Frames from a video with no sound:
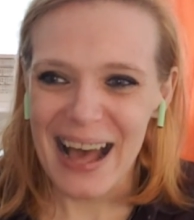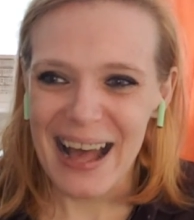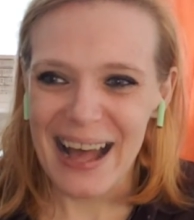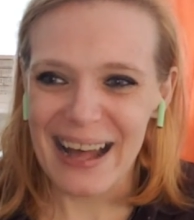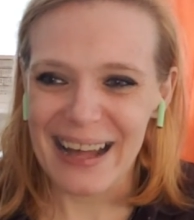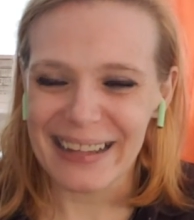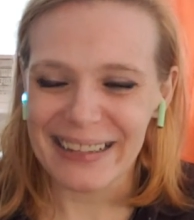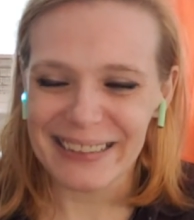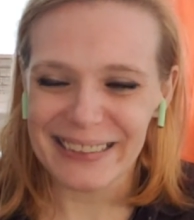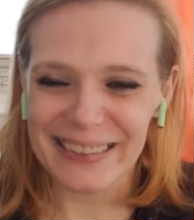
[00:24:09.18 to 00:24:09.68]

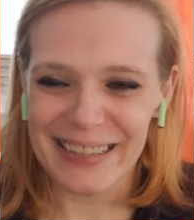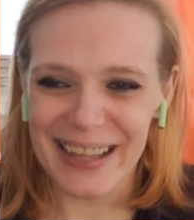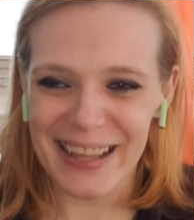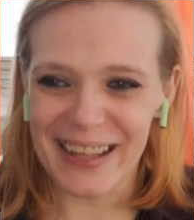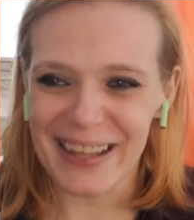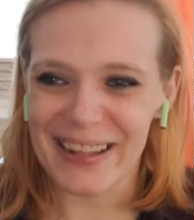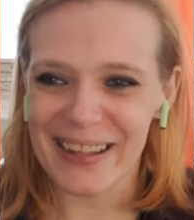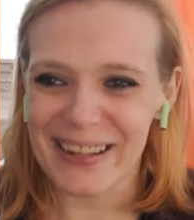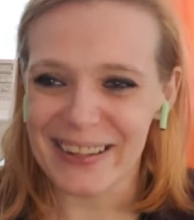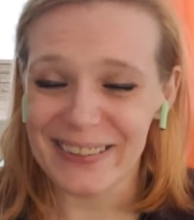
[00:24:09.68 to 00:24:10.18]

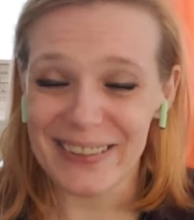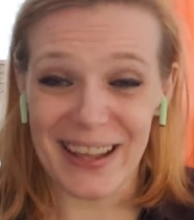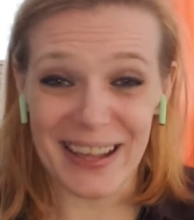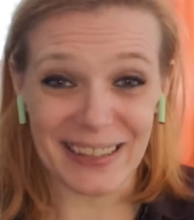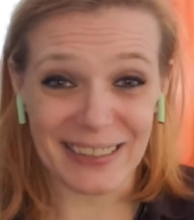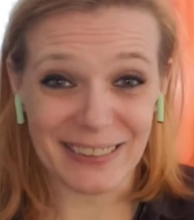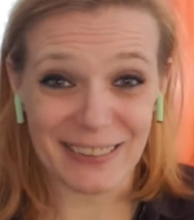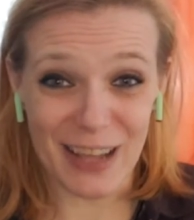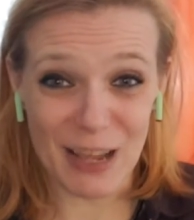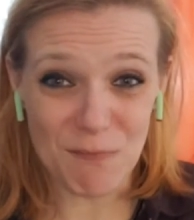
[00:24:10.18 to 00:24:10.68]
Until
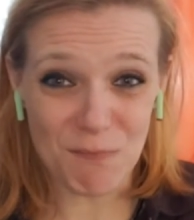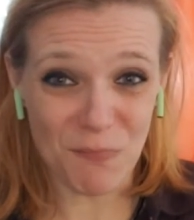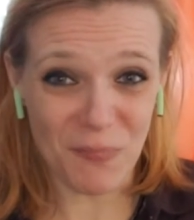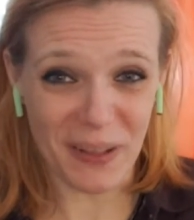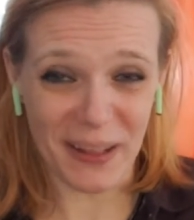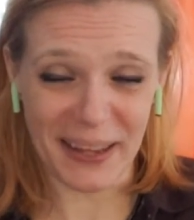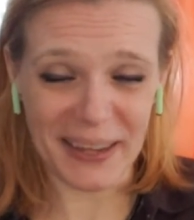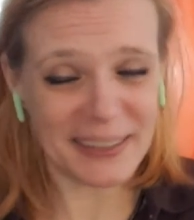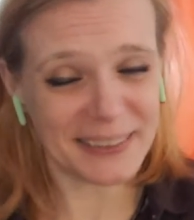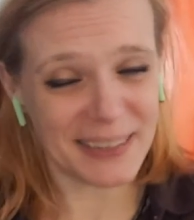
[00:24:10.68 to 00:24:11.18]
next time,
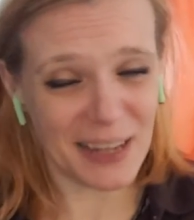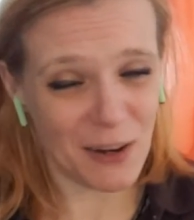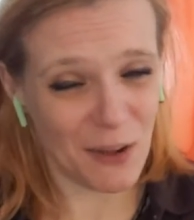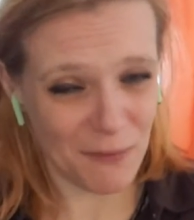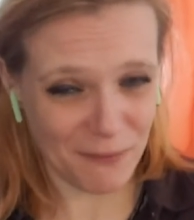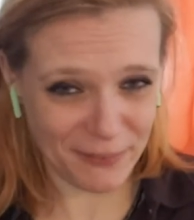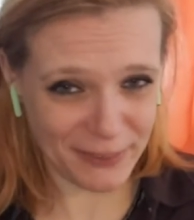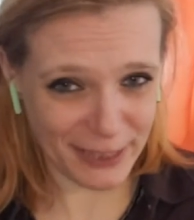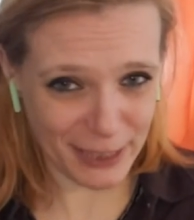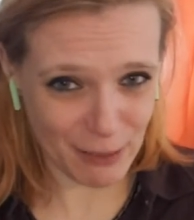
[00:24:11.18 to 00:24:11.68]
like I said,
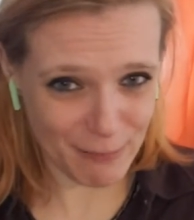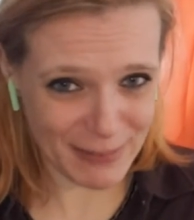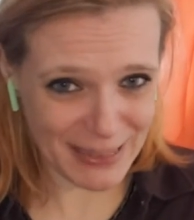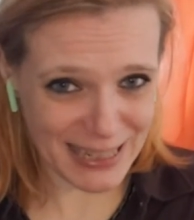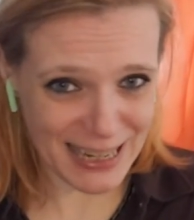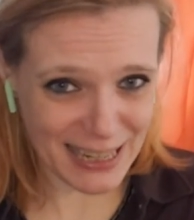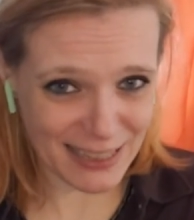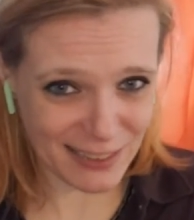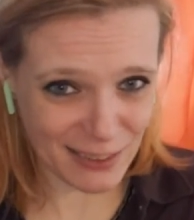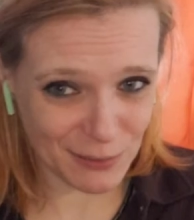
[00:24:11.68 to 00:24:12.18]
hopefully it'll be
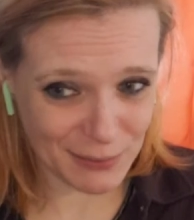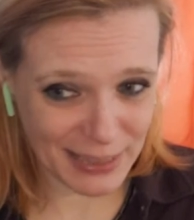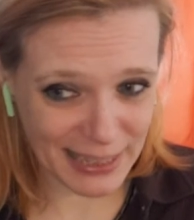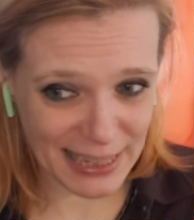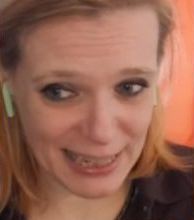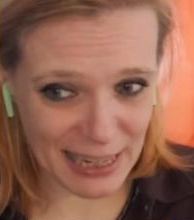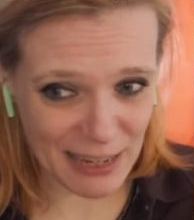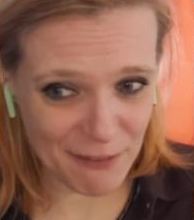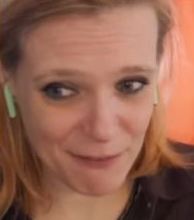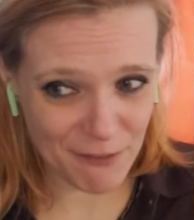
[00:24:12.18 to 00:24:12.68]
next week.
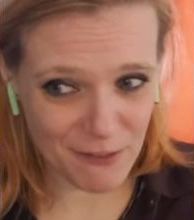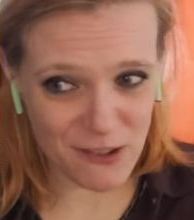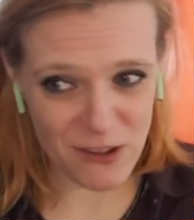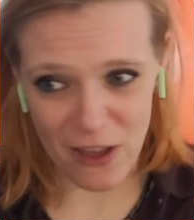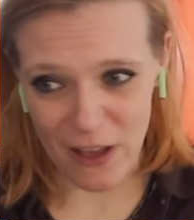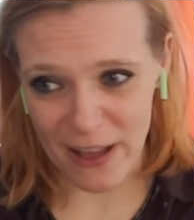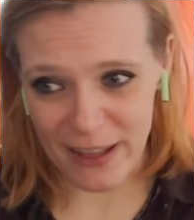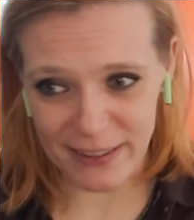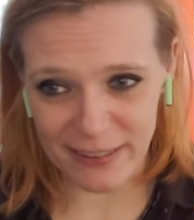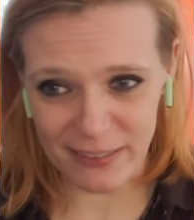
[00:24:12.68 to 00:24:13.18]
If
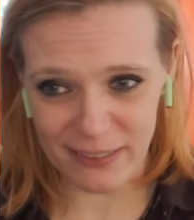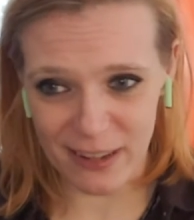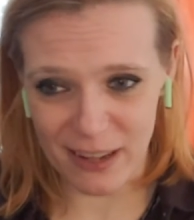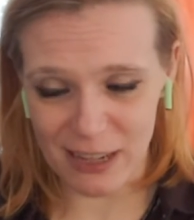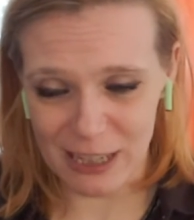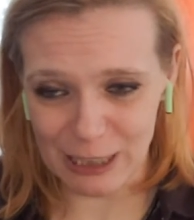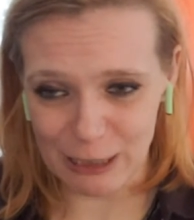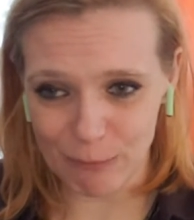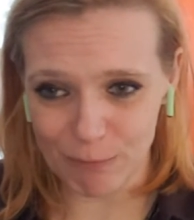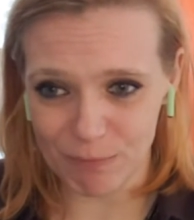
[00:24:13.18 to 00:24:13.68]
not,
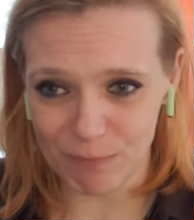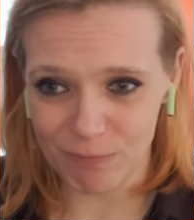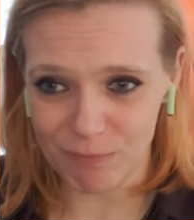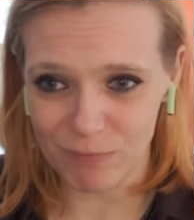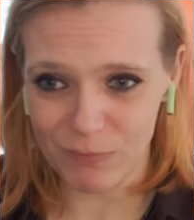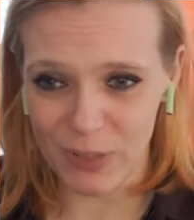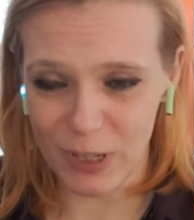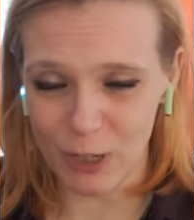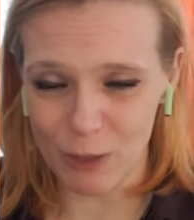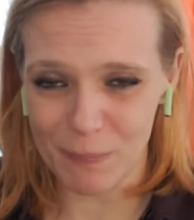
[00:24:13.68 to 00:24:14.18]

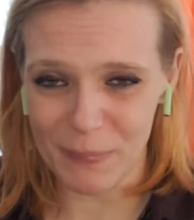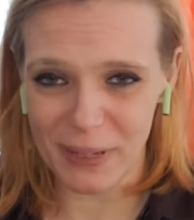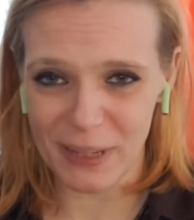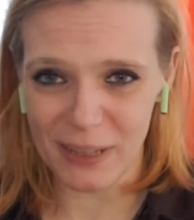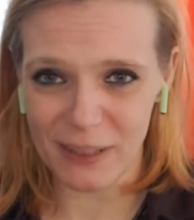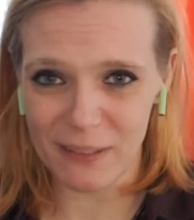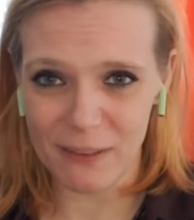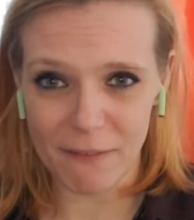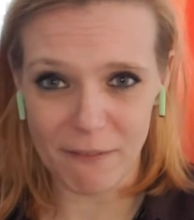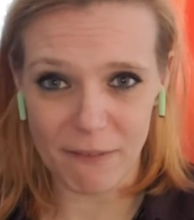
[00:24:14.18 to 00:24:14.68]
it'll
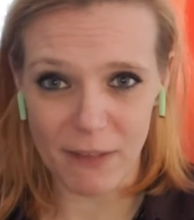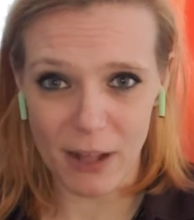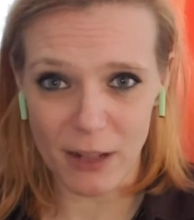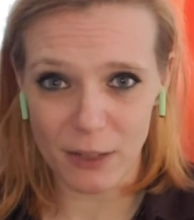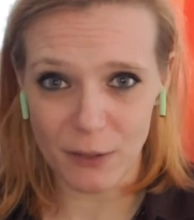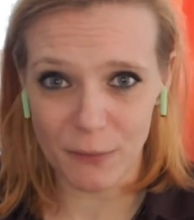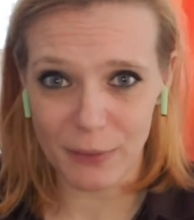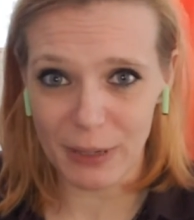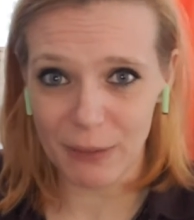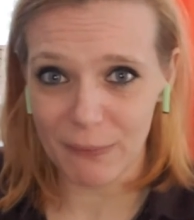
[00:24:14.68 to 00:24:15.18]
be the
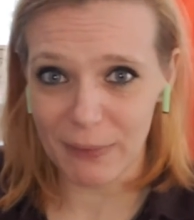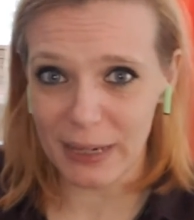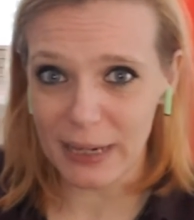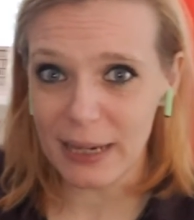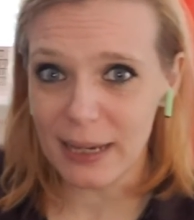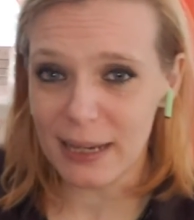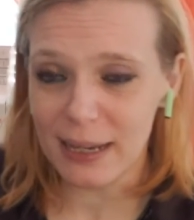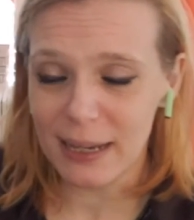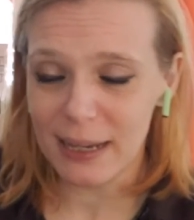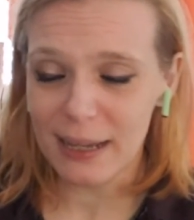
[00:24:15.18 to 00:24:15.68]
following
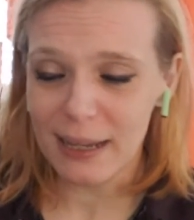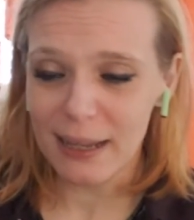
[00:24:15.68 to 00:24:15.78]
week.